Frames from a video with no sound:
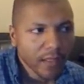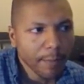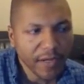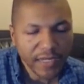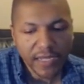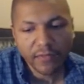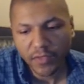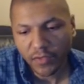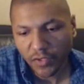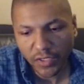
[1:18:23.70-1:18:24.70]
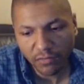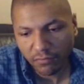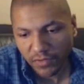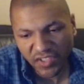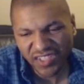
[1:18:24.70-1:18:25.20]
but yeah, so she can
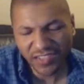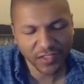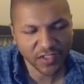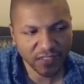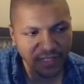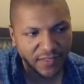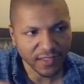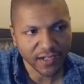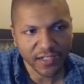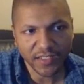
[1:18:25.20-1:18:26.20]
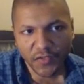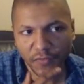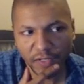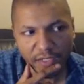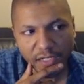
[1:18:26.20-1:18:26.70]
she she stays in there because it's
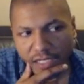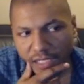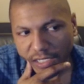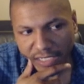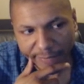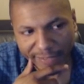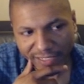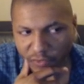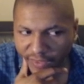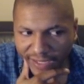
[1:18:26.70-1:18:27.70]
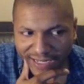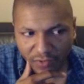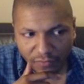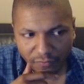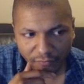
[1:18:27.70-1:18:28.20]
fun. Um, I took that
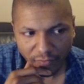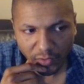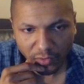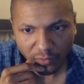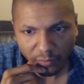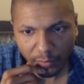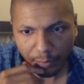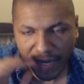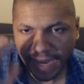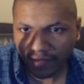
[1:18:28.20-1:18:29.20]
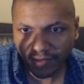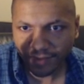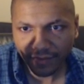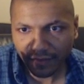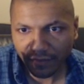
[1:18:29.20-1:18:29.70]
out for
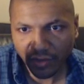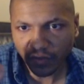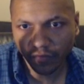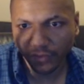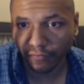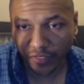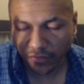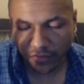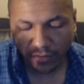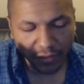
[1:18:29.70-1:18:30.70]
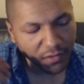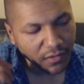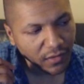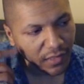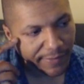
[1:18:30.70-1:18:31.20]
PAX just for fun.
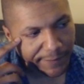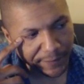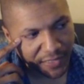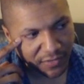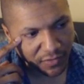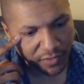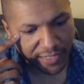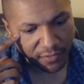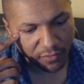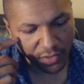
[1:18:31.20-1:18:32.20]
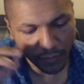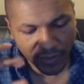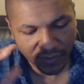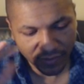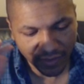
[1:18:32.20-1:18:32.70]
Um, I took it out.
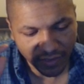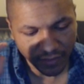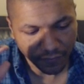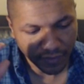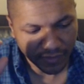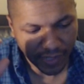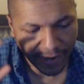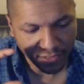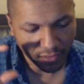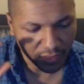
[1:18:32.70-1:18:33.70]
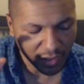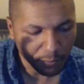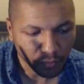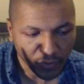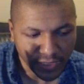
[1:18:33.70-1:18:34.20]
Otherwise, the defense had a, a,
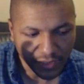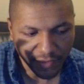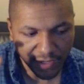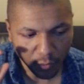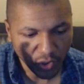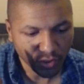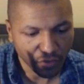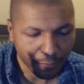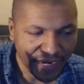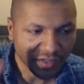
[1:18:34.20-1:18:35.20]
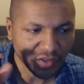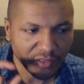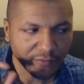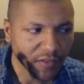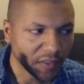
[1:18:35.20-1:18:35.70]
break in there where you couldn't mash the
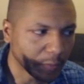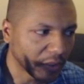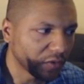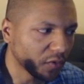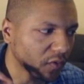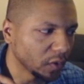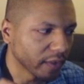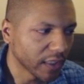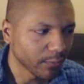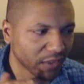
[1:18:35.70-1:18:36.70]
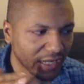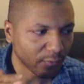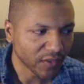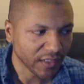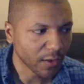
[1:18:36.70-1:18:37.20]
defense button over and over again. But I
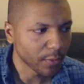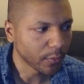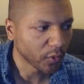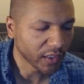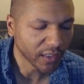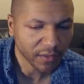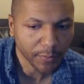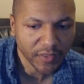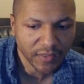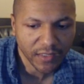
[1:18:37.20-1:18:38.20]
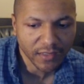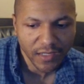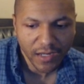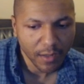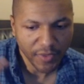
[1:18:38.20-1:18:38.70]
was scared people were going to get their butts kicked.
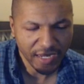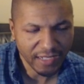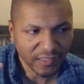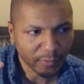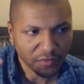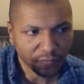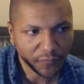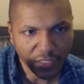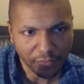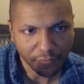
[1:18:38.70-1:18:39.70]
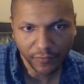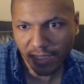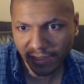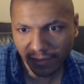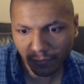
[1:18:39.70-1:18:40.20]
But they had so much fun
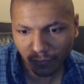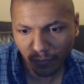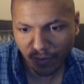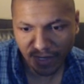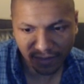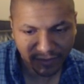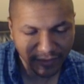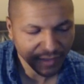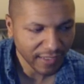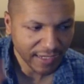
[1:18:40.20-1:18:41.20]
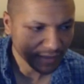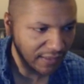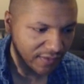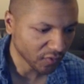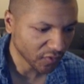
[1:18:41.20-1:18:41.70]
flying with Alice like that. I
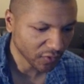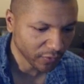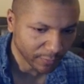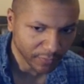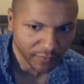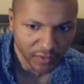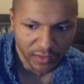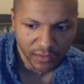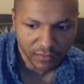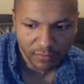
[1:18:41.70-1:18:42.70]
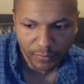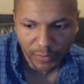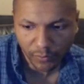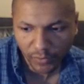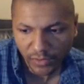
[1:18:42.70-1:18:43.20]
said, screw it, I'm leaving it in.
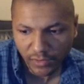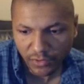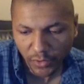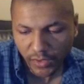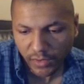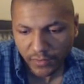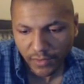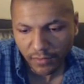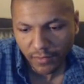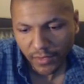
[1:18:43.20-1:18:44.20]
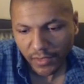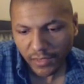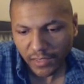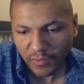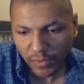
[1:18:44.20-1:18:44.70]
People really enjoyed it. So
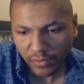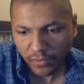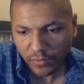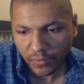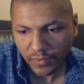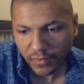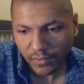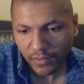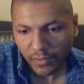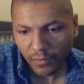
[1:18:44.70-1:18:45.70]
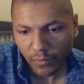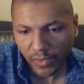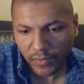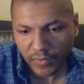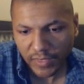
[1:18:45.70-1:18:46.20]
it's one of those one of
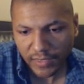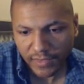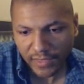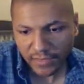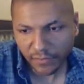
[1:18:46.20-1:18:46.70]
those things I got to